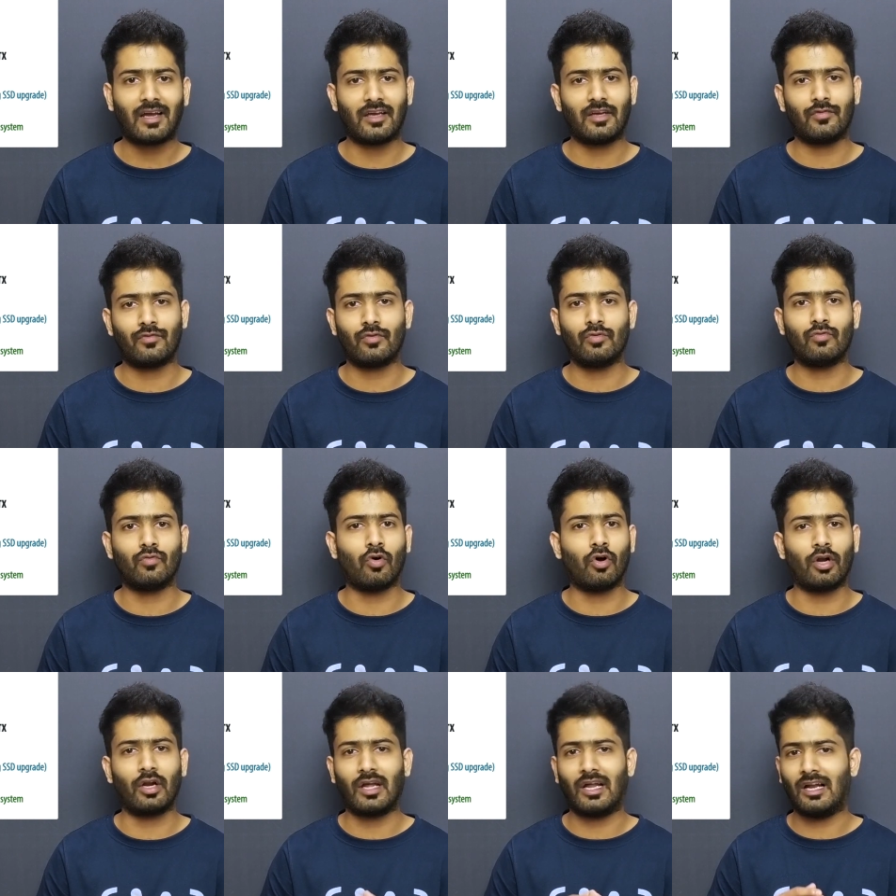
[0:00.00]
If you
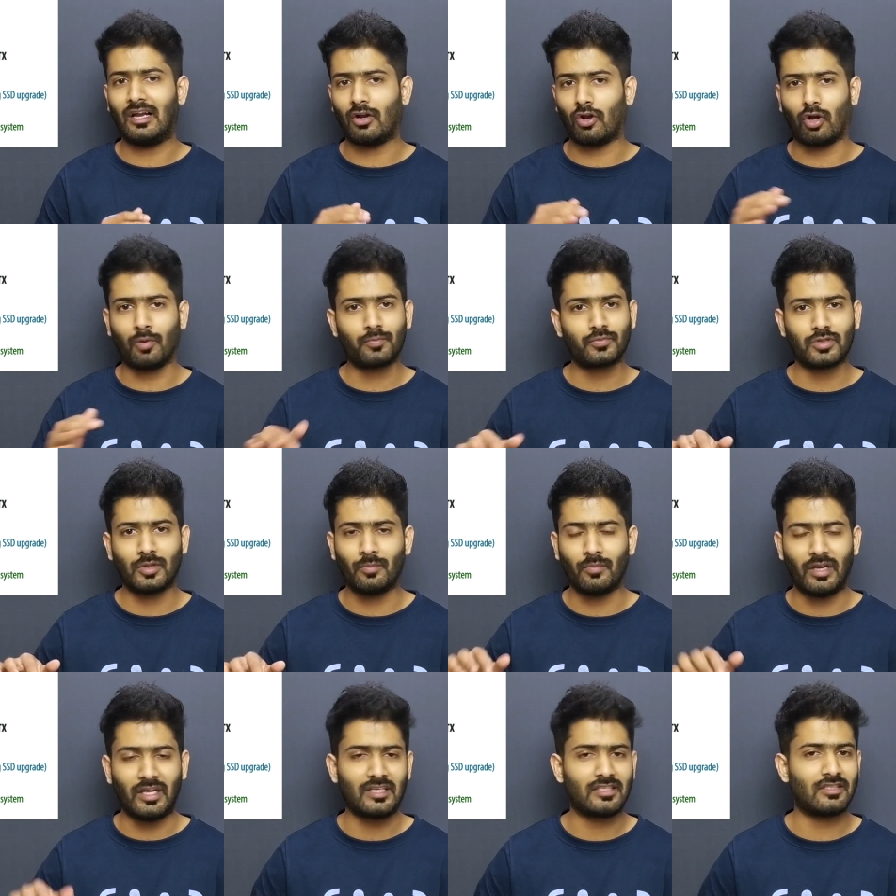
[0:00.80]
want, I'll drop some
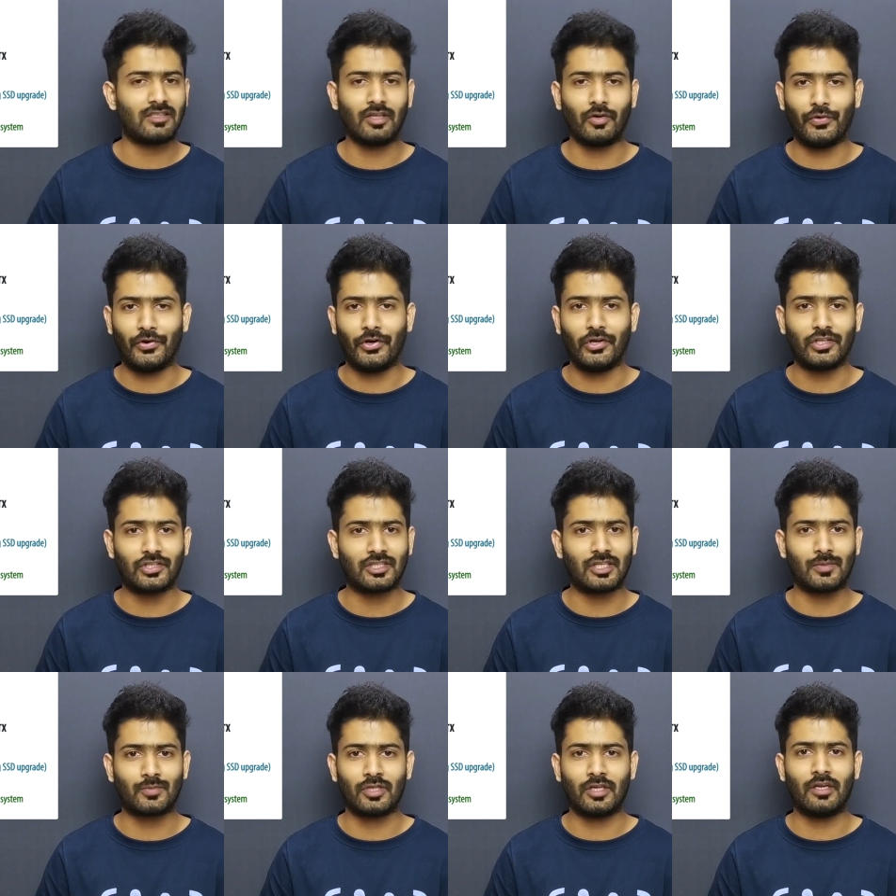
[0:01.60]
links in the video
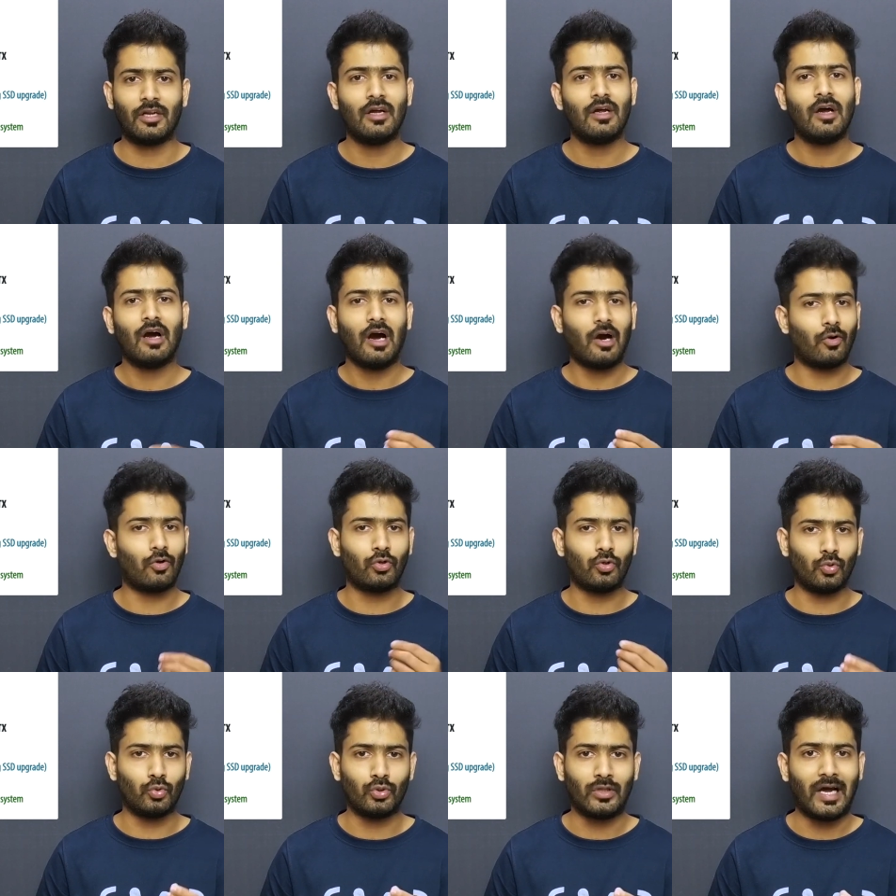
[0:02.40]
description how
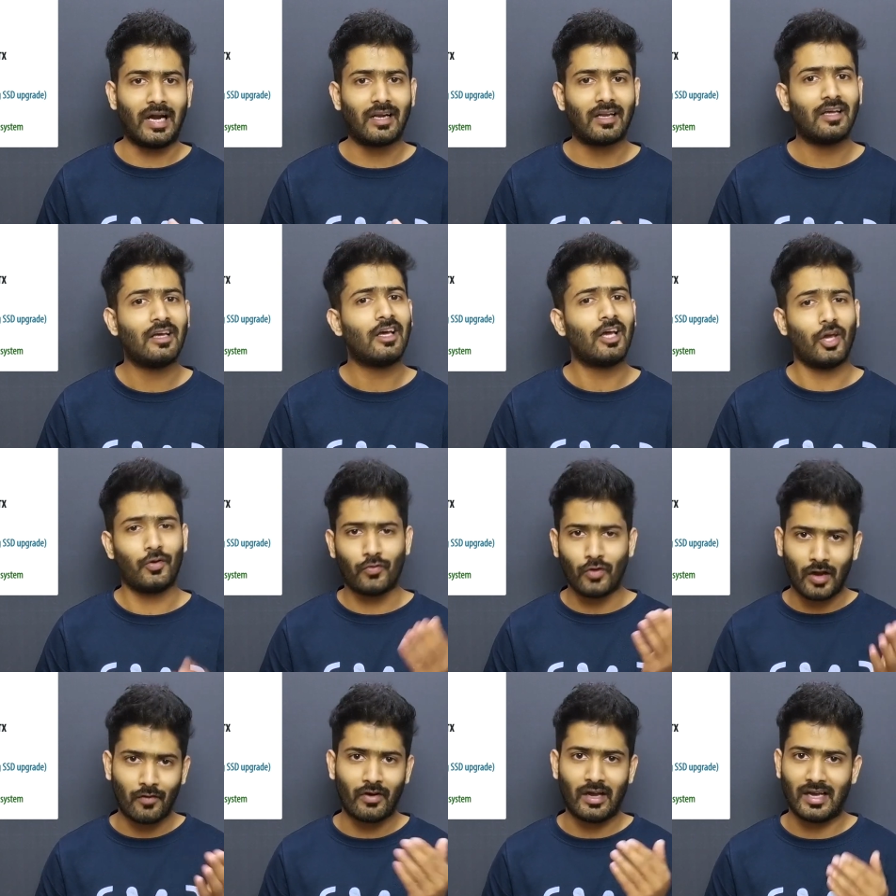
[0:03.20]
to do that. If
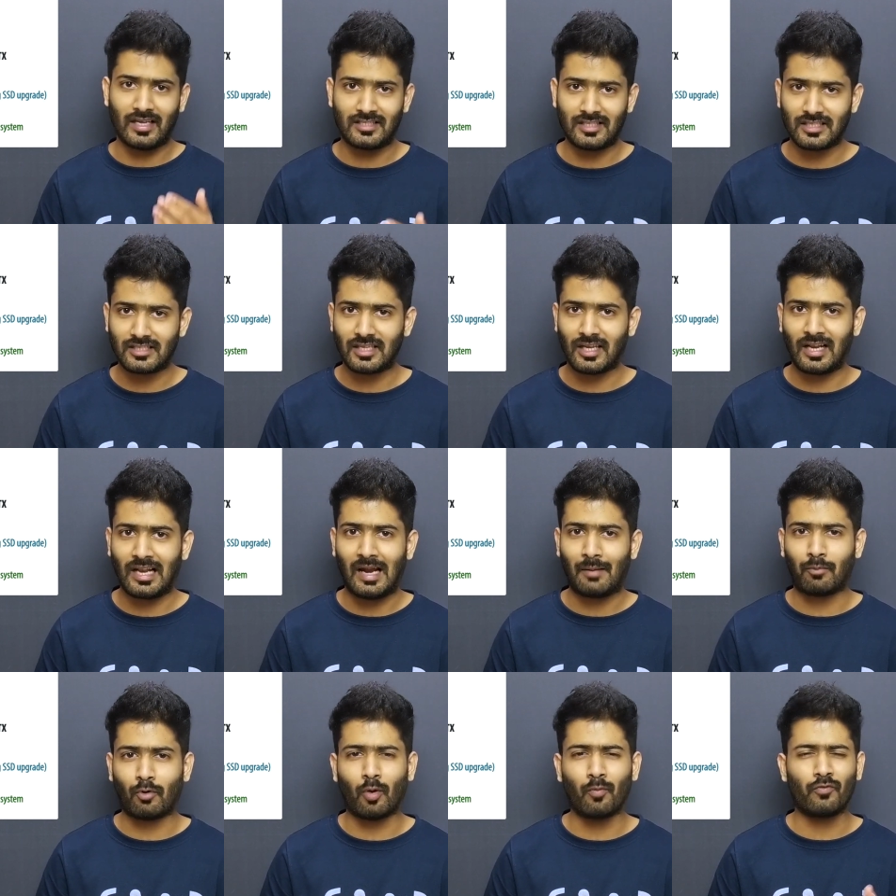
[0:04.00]
you have an existing
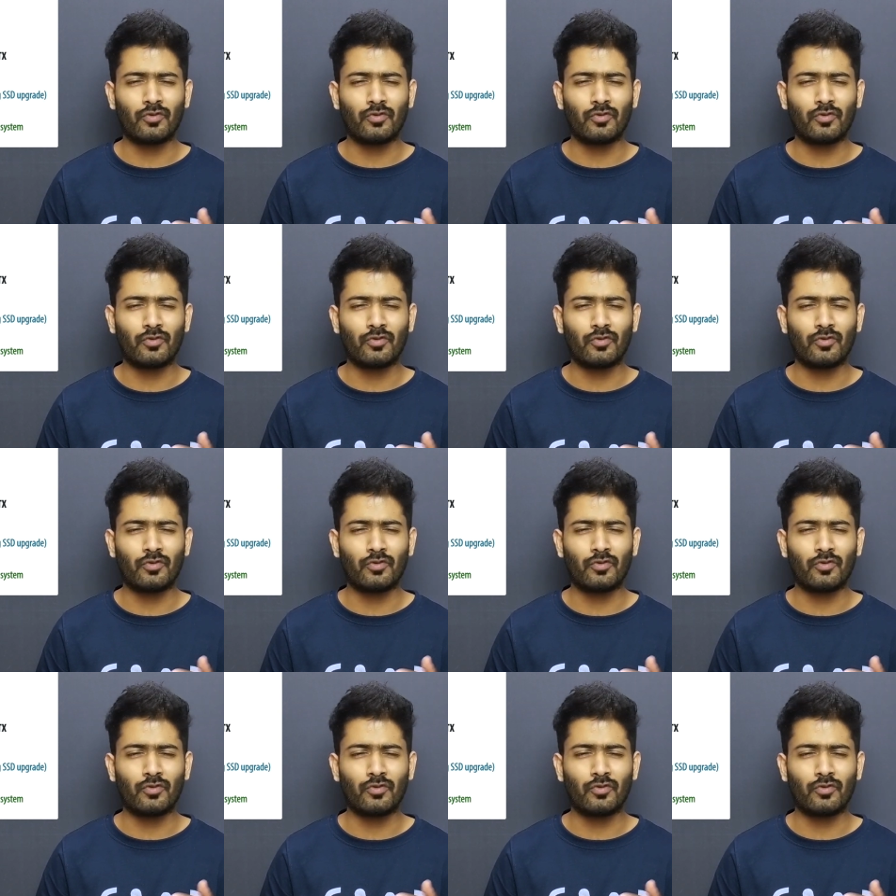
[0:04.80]
laptop